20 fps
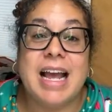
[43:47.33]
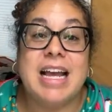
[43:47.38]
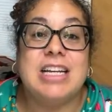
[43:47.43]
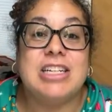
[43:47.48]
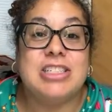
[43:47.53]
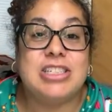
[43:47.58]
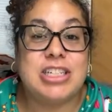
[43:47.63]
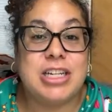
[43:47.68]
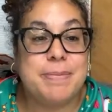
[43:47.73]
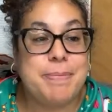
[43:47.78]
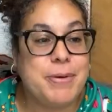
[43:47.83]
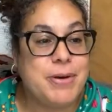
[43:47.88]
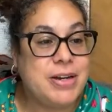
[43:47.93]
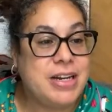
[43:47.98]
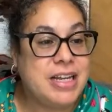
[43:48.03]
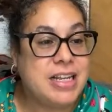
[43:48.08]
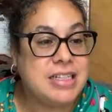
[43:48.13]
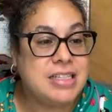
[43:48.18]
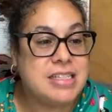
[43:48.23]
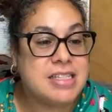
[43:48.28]
She put
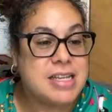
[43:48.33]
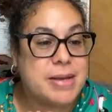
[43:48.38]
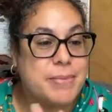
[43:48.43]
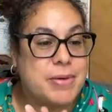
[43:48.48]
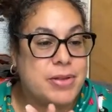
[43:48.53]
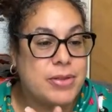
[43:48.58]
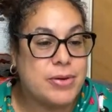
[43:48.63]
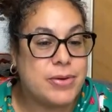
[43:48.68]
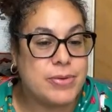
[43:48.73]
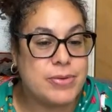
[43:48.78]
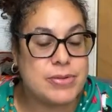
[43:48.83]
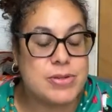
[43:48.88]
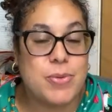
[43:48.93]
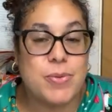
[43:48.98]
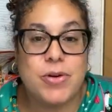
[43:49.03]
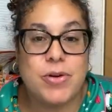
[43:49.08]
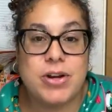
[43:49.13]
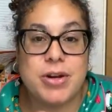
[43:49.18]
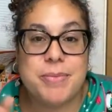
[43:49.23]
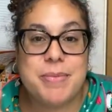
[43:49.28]
in some of those
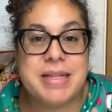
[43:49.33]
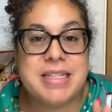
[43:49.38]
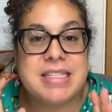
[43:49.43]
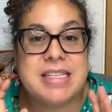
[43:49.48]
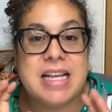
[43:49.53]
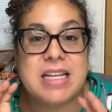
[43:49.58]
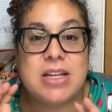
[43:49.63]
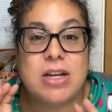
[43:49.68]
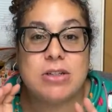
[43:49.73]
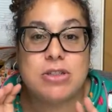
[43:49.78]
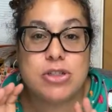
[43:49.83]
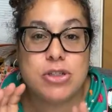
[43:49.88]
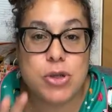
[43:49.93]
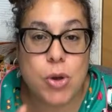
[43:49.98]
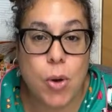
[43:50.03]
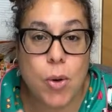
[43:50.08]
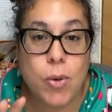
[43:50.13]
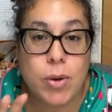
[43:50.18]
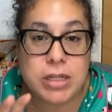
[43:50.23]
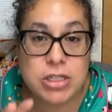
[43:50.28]
ornaments that are
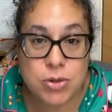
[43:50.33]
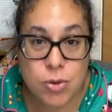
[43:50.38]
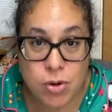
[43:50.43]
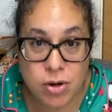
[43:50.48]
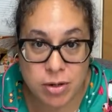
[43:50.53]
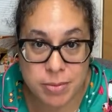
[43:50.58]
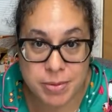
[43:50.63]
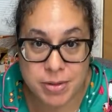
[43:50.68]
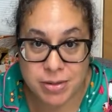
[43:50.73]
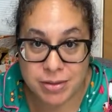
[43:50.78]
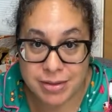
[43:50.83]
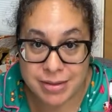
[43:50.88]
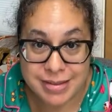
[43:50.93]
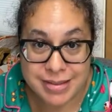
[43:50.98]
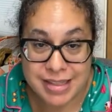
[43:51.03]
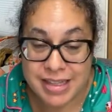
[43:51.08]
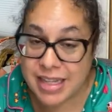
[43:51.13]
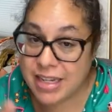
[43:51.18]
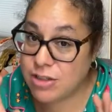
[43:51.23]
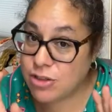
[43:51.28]
so adorable.
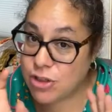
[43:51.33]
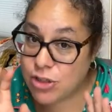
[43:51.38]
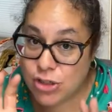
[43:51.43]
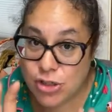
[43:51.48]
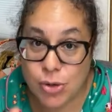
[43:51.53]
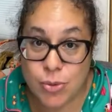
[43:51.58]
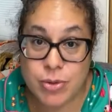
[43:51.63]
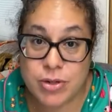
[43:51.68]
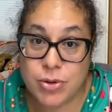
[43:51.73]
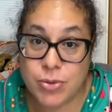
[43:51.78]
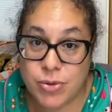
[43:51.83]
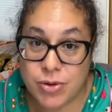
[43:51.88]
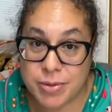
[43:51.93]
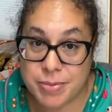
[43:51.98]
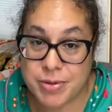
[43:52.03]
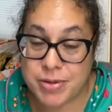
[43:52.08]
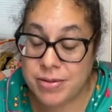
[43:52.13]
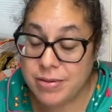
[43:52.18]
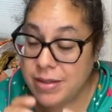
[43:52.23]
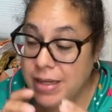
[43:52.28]
They're so
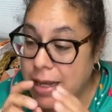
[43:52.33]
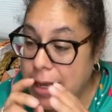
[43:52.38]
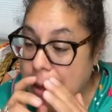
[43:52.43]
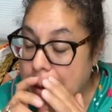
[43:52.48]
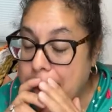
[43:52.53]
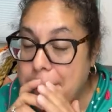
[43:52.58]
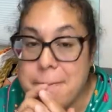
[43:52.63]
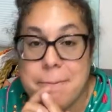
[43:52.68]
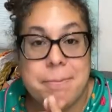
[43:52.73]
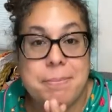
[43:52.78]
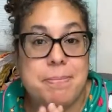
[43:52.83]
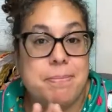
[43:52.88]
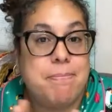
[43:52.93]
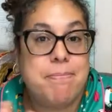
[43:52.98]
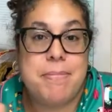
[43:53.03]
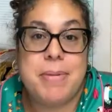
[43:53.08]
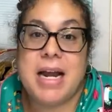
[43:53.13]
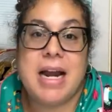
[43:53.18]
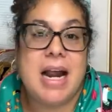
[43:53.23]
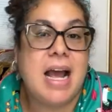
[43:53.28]
adorable,
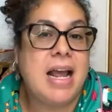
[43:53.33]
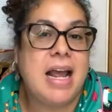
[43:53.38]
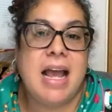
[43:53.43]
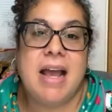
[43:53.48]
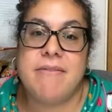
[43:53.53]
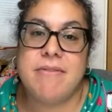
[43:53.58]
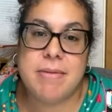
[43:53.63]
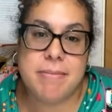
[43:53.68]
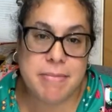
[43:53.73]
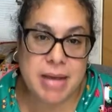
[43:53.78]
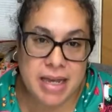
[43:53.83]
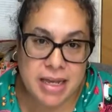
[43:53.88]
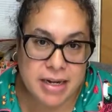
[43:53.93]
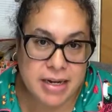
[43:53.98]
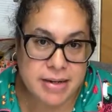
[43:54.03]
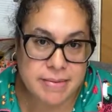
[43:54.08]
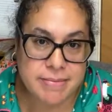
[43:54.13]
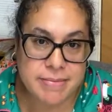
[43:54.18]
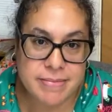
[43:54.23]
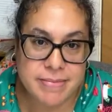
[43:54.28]
but I haven't made
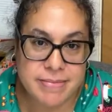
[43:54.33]
it.